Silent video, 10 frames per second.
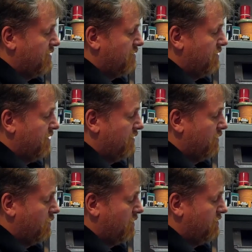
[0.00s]
some kind of
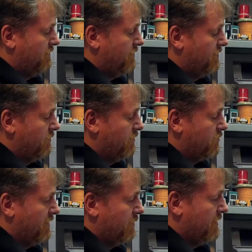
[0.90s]
connectivity
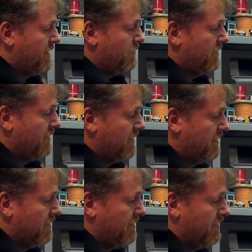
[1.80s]
between the battery
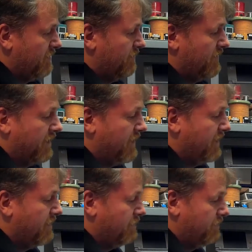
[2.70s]
and uh, the L E D